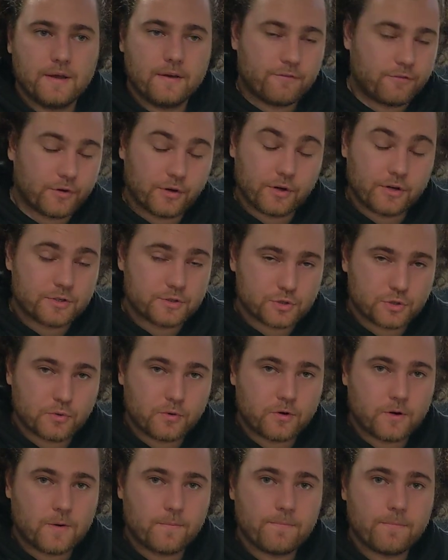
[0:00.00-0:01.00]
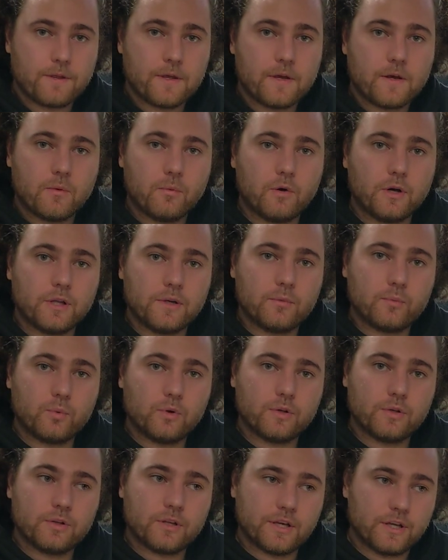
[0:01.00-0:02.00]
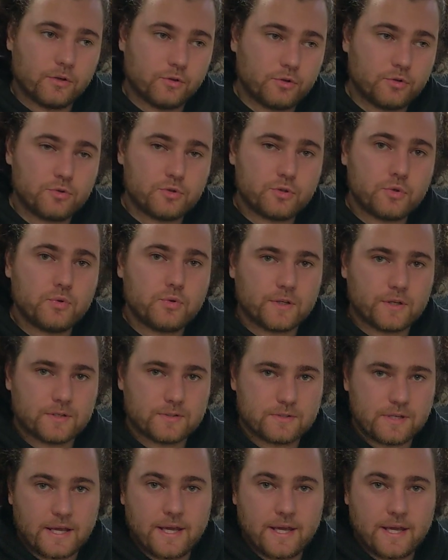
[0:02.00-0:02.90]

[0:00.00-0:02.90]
for your store, what it'll do two things.